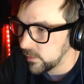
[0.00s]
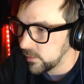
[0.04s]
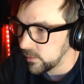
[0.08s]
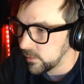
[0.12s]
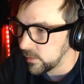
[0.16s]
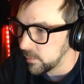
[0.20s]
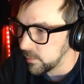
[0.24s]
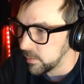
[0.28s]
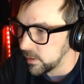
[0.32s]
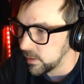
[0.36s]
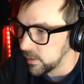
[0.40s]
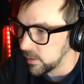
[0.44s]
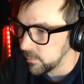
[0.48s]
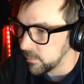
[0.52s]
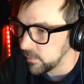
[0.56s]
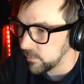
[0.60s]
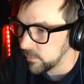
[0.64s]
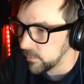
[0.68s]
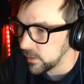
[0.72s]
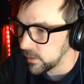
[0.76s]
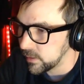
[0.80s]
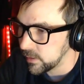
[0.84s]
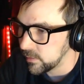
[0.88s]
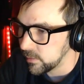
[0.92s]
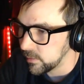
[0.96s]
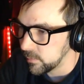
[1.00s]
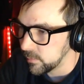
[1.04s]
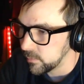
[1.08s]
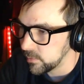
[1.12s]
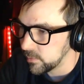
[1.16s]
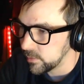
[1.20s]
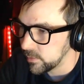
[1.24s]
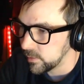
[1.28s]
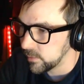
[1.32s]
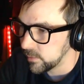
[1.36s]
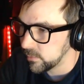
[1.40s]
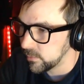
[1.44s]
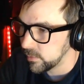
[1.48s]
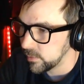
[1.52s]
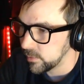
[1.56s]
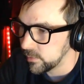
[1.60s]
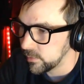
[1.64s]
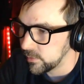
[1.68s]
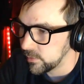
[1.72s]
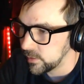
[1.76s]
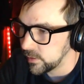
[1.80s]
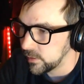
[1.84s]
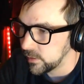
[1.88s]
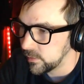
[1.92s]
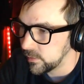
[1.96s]
they become the victims of
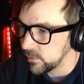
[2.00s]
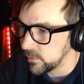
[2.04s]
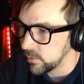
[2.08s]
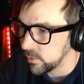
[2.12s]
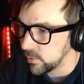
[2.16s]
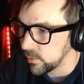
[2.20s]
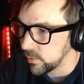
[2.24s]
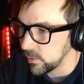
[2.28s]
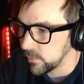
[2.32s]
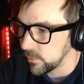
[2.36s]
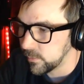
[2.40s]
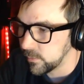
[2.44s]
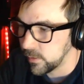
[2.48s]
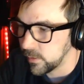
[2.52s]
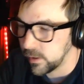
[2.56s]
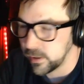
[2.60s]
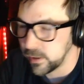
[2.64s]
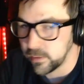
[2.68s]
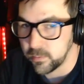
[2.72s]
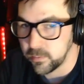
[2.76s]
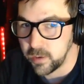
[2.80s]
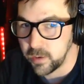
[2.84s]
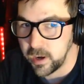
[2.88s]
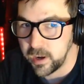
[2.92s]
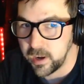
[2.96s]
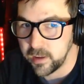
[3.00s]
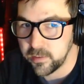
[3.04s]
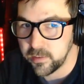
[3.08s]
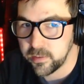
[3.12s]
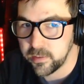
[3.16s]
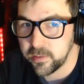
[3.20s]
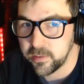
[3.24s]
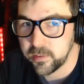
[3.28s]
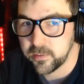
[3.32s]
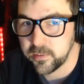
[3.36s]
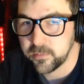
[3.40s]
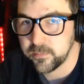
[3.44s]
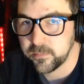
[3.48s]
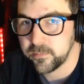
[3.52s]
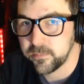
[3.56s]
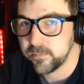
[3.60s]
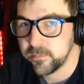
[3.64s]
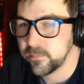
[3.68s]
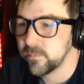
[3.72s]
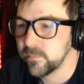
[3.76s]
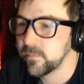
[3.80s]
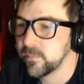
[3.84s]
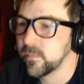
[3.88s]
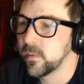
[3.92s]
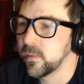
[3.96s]
Christine's horrifying wrath.
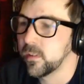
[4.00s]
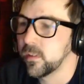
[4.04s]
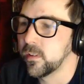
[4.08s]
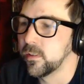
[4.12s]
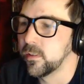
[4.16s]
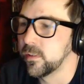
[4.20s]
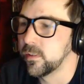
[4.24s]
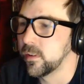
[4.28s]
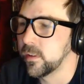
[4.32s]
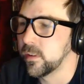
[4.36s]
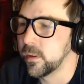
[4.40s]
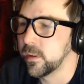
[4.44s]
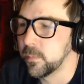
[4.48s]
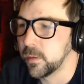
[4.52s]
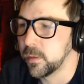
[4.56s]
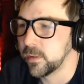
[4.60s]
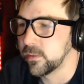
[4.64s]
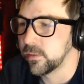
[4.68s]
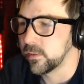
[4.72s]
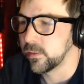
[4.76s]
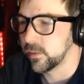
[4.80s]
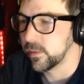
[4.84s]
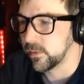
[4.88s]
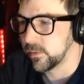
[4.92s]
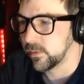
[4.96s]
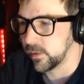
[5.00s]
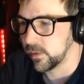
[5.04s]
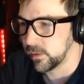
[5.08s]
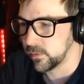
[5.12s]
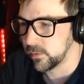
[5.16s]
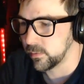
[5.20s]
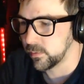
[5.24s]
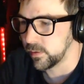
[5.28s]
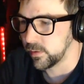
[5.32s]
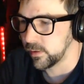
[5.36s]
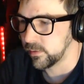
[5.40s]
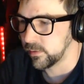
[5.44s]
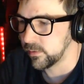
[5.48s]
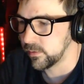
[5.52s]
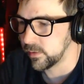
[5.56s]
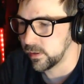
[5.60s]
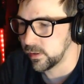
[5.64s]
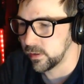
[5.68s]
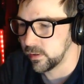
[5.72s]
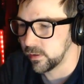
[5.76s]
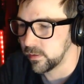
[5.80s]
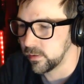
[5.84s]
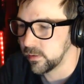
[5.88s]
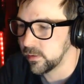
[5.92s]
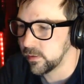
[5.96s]
So that basically says what I
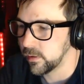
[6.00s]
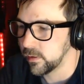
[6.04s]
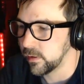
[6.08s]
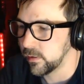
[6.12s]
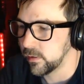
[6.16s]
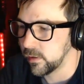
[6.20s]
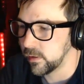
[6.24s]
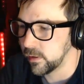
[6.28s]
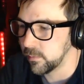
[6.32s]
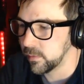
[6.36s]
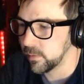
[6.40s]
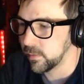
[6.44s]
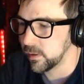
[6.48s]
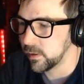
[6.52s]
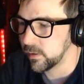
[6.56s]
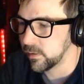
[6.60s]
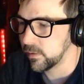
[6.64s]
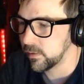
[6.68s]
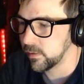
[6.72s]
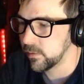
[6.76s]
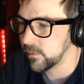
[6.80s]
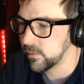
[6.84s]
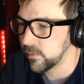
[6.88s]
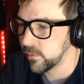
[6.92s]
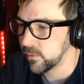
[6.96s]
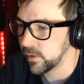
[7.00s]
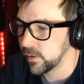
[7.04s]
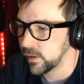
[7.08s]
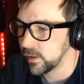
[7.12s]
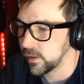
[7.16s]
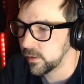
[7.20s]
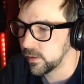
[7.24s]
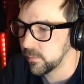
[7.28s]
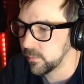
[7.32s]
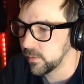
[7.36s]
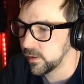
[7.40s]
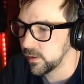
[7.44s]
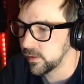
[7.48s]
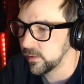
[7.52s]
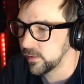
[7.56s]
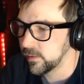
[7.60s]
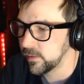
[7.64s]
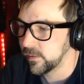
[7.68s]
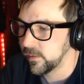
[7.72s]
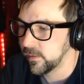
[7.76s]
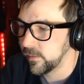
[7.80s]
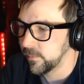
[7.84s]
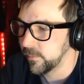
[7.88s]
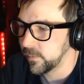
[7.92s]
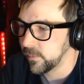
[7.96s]
said in a lot better way, but
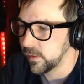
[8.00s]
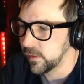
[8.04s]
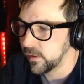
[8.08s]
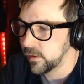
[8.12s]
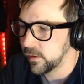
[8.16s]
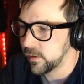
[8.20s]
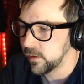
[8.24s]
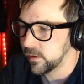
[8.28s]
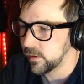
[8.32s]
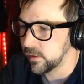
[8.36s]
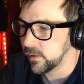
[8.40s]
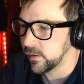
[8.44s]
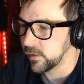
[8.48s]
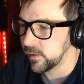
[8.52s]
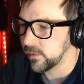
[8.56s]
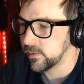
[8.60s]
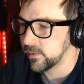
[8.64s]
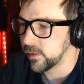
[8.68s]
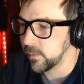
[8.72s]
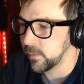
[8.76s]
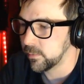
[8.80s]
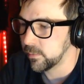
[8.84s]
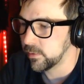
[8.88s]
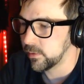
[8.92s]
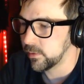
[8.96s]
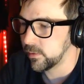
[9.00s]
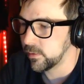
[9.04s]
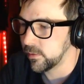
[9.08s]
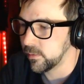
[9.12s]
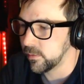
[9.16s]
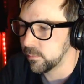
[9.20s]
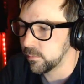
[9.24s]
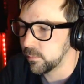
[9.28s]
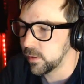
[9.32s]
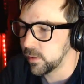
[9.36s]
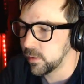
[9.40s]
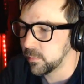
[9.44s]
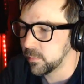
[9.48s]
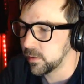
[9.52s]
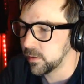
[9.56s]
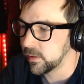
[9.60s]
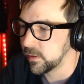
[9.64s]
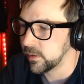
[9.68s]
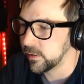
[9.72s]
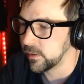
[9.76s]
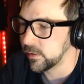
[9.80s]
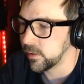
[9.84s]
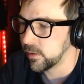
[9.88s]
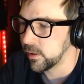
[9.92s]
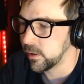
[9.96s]
an exceptional moment
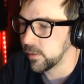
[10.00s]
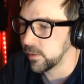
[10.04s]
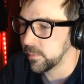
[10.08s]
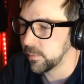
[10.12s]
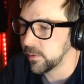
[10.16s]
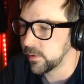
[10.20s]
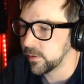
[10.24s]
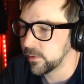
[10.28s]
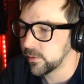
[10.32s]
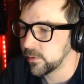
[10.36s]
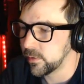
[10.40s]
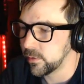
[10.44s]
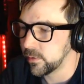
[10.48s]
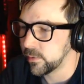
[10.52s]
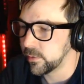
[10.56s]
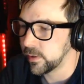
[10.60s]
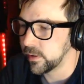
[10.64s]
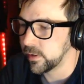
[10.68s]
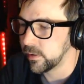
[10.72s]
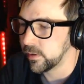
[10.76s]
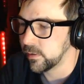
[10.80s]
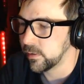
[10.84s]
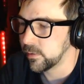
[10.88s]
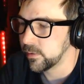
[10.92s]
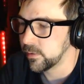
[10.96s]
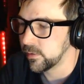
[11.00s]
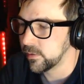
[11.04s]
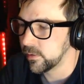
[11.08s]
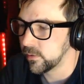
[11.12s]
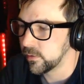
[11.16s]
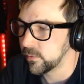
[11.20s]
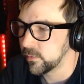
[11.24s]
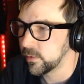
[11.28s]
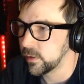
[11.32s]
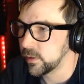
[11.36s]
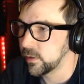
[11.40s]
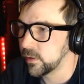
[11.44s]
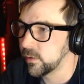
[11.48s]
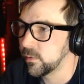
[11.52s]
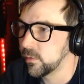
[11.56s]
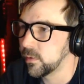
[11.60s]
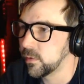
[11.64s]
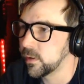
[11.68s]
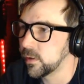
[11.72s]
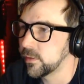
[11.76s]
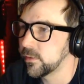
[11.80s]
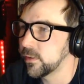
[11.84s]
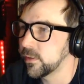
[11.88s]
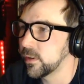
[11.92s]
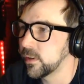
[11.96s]
in Carpenter's career, says Video
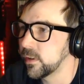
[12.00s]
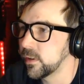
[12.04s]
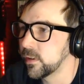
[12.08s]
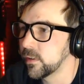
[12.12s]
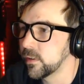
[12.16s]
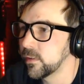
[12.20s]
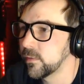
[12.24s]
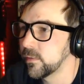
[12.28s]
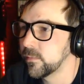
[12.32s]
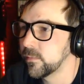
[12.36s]
Watchdog.